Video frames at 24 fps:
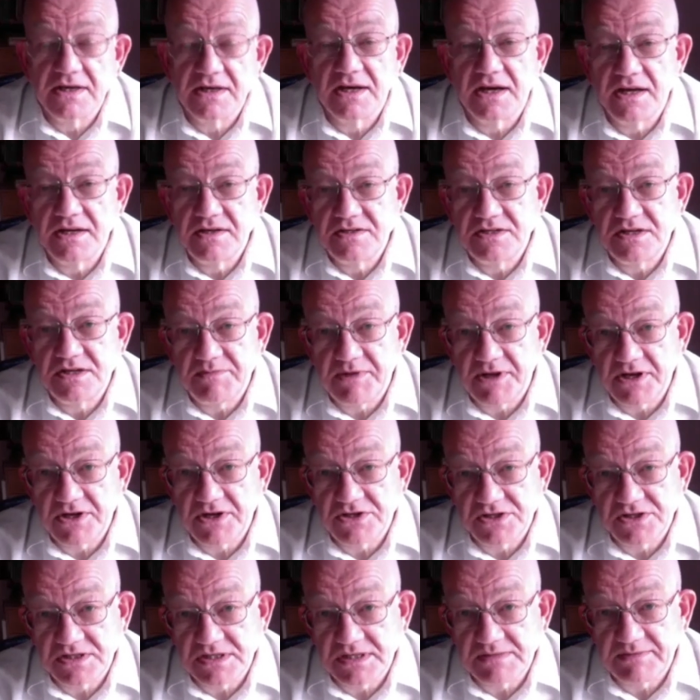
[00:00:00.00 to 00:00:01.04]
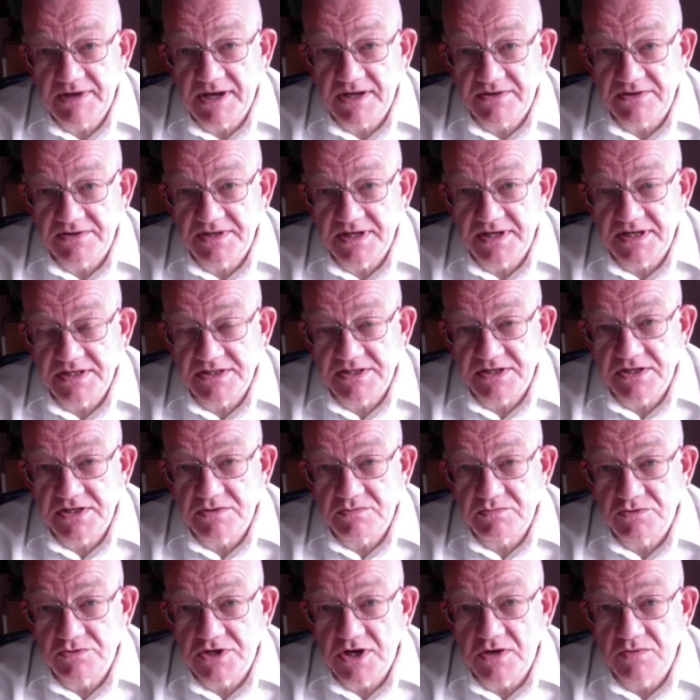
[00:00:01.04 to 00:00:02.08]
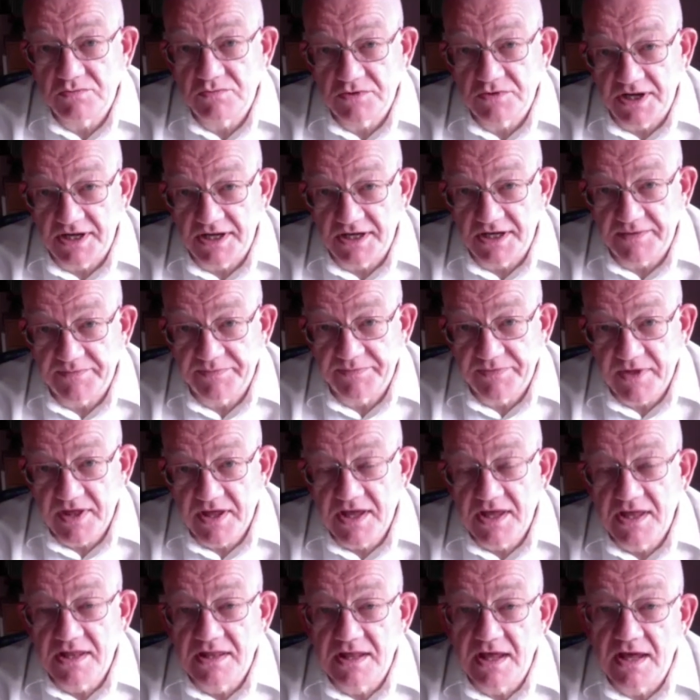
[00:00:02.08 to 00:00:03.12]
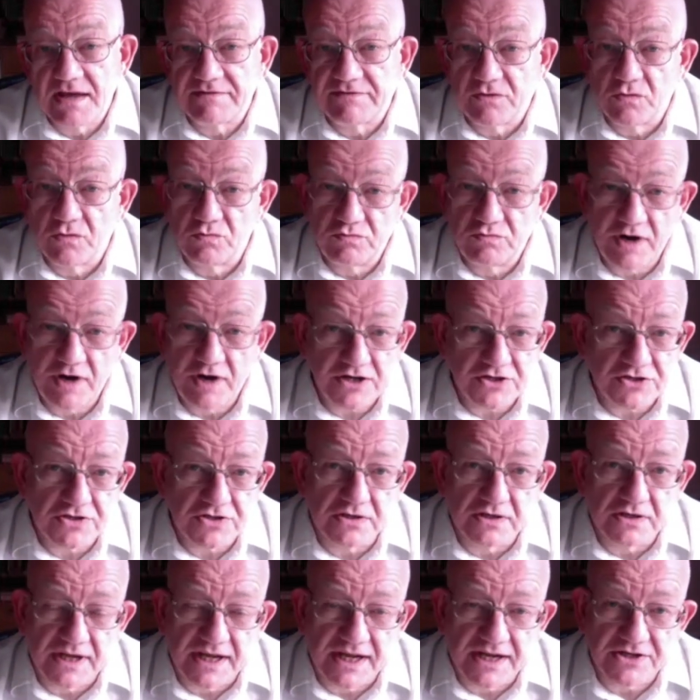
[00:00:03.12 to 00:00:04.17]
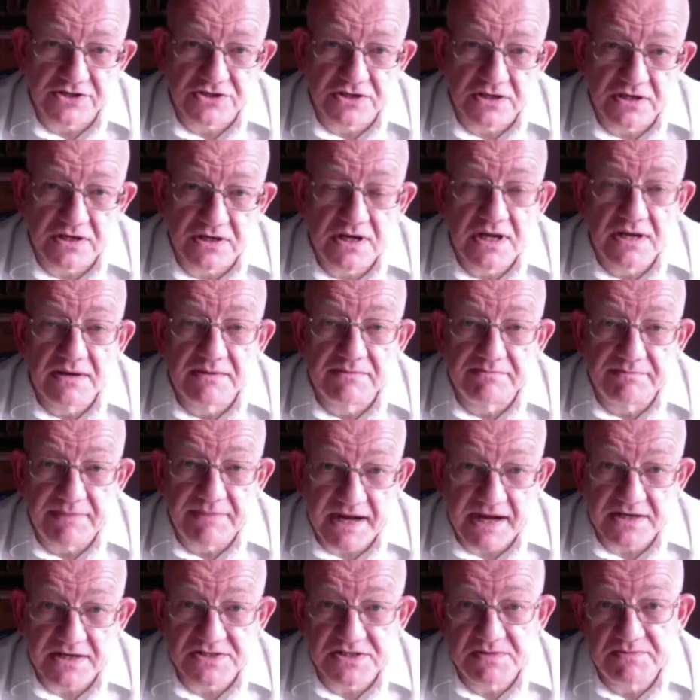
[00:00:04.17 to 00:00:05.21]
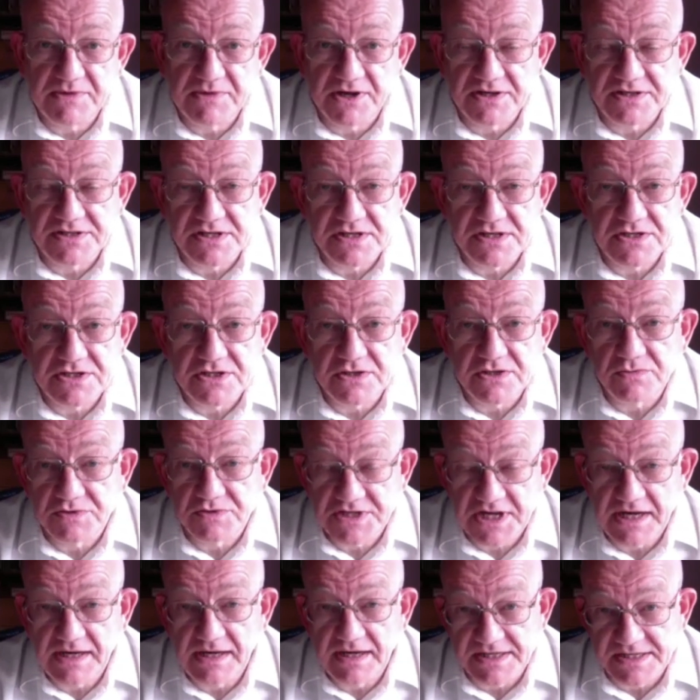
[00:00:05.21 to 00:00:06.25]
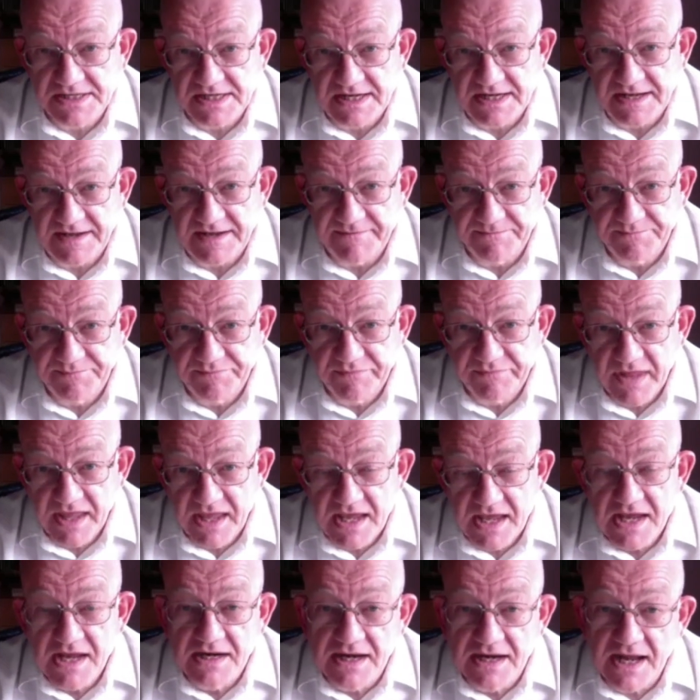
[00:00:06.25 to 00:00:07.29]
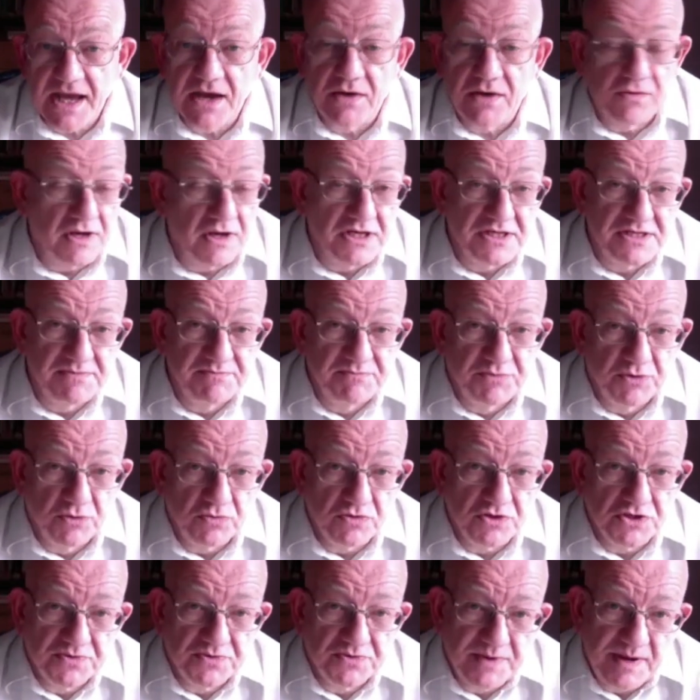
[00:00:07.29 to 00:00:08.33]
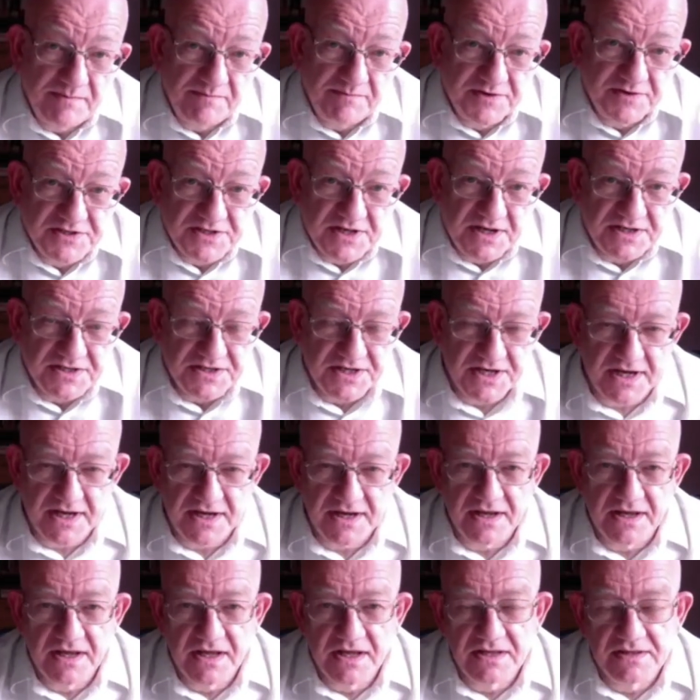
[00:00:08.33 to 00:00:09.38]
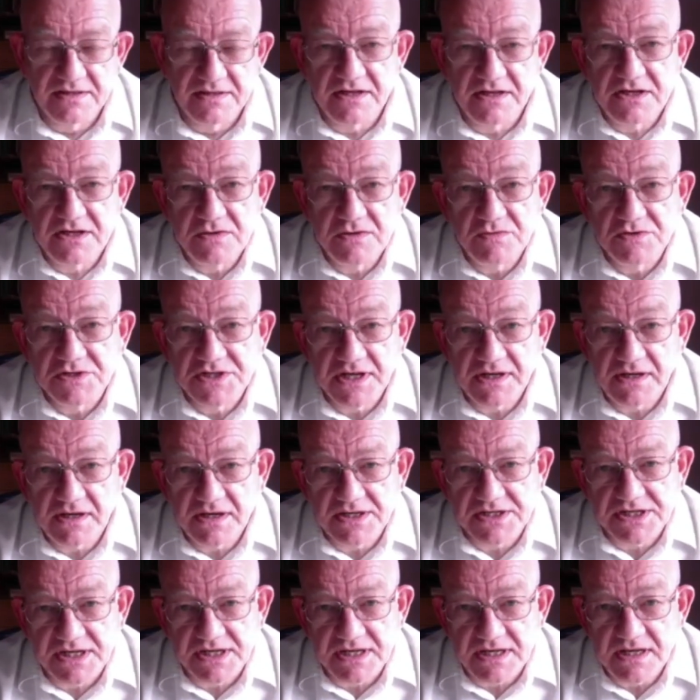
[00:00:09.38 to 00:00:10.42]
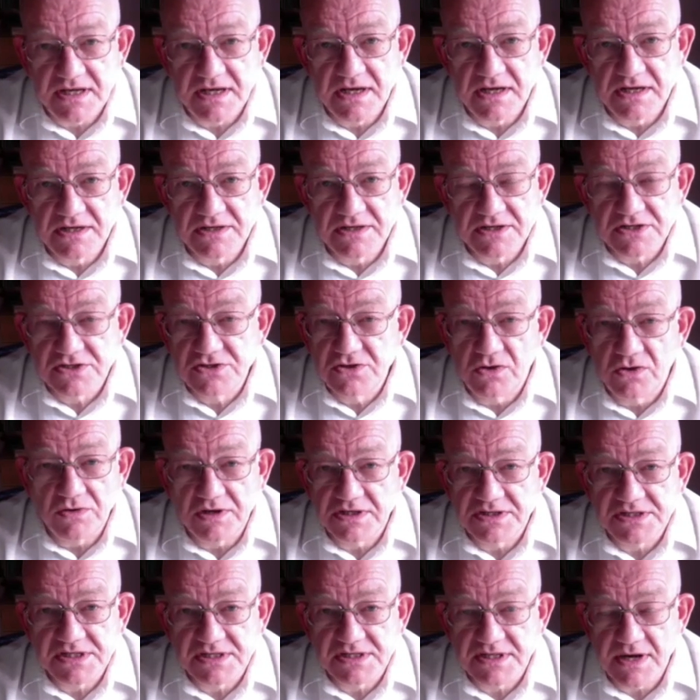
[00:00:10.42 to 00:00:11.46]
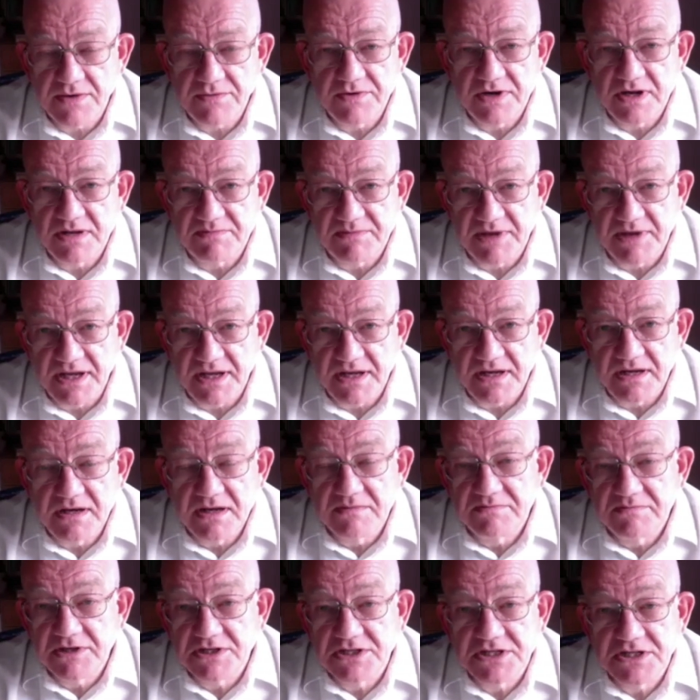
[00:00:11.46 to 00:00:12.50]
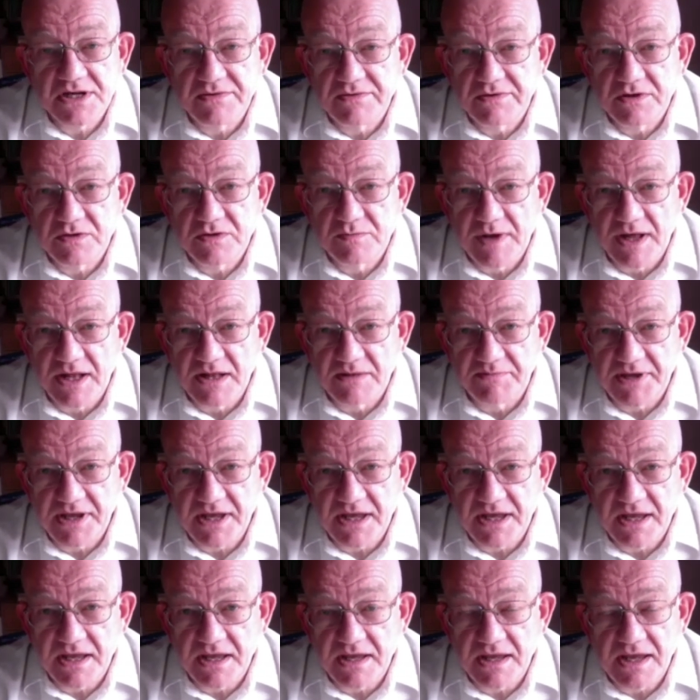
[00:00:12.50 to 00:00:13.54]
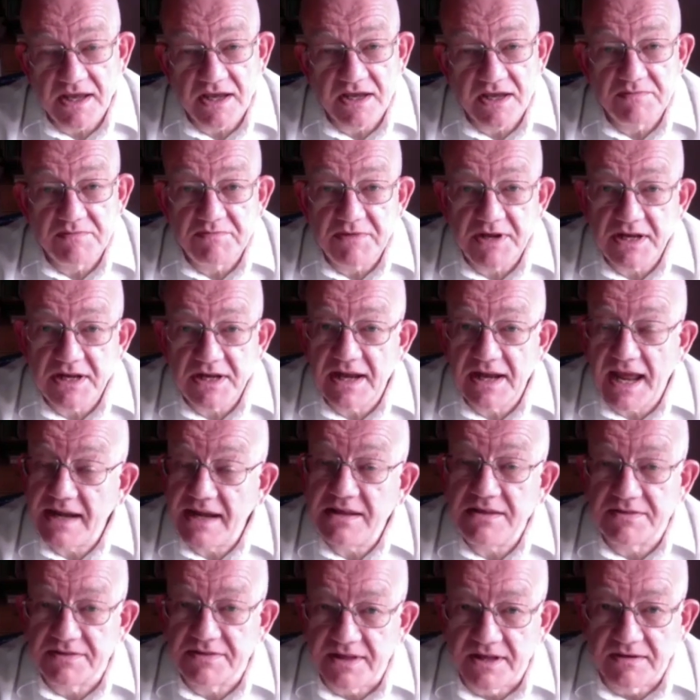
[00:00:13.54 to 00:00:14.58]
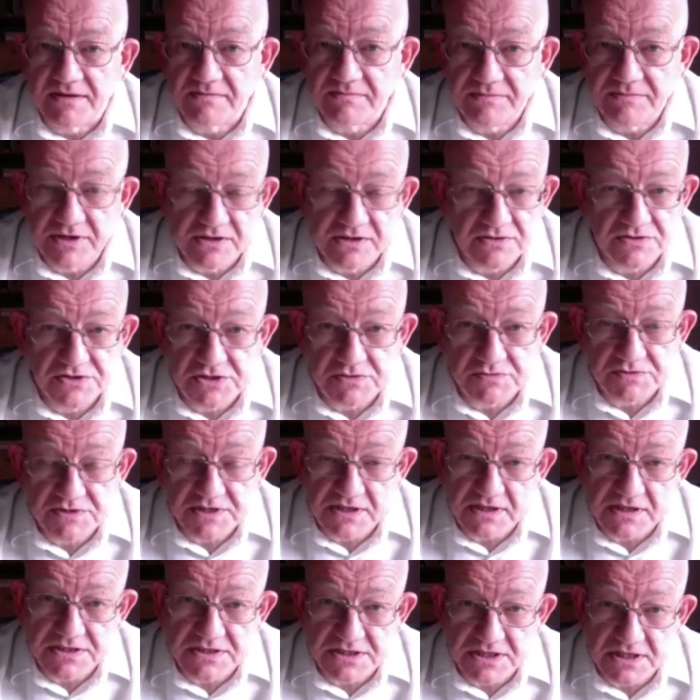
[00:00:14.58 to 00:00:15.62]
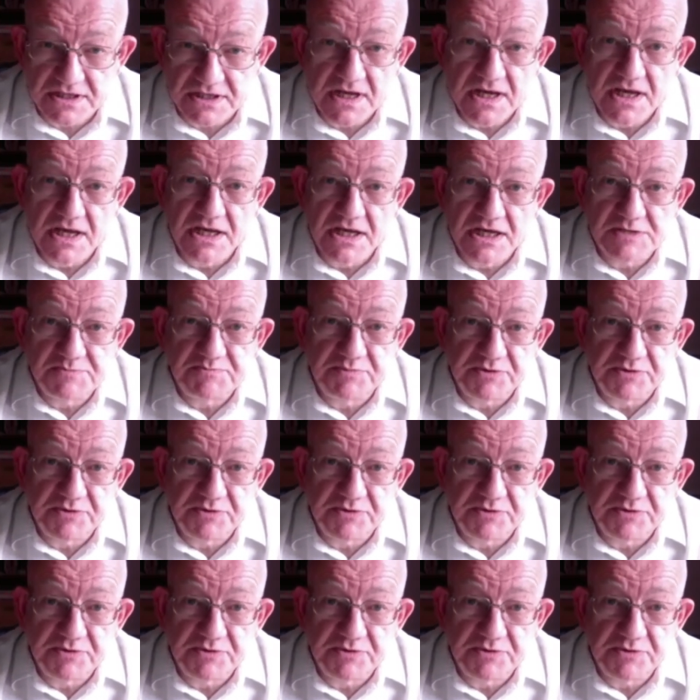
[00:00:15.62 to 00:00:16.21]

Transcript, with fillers: and diminishes the amount of things that you don't like. Therefore, rational action maximizes utility. Now, it's important to emphasize here that utility does not necessarily mean material well being, it can mean anything because utility is